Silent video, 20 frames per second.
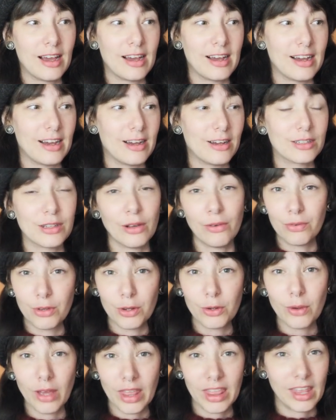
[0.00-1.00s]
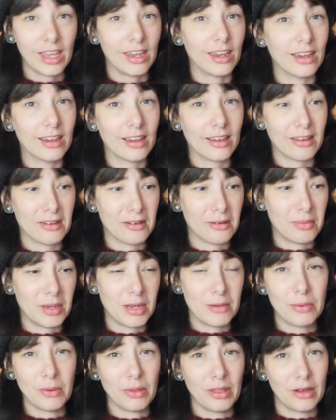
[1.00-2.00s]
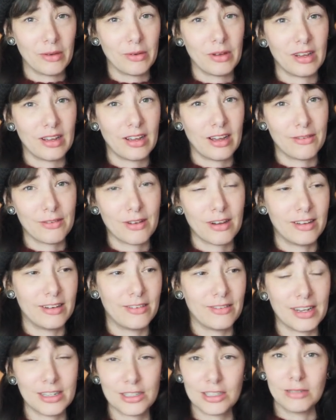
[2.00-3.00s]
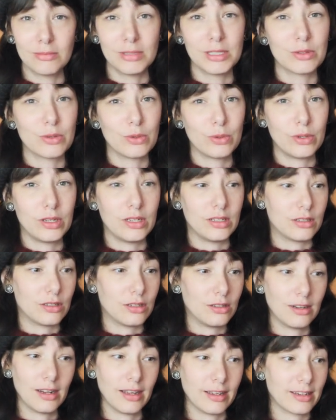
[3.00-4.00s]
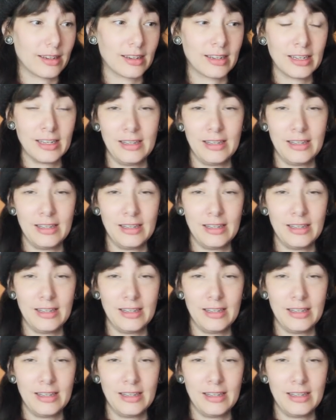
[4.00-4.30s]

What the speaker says: A few, I think, are people that I've kind of actually been talking to, like,